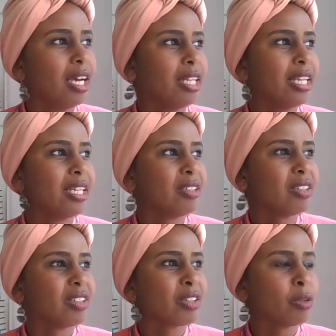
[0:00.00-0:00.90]
And
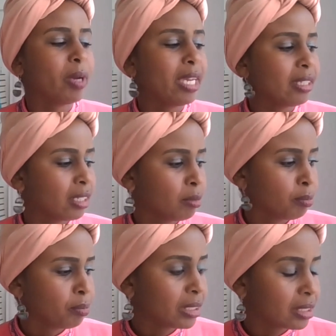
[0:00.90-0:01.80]
then the way that the
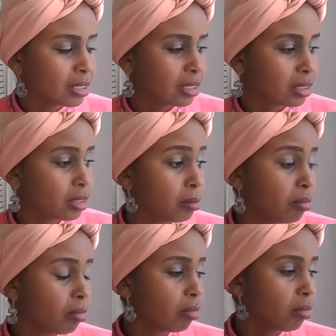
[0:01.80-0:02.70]
prison system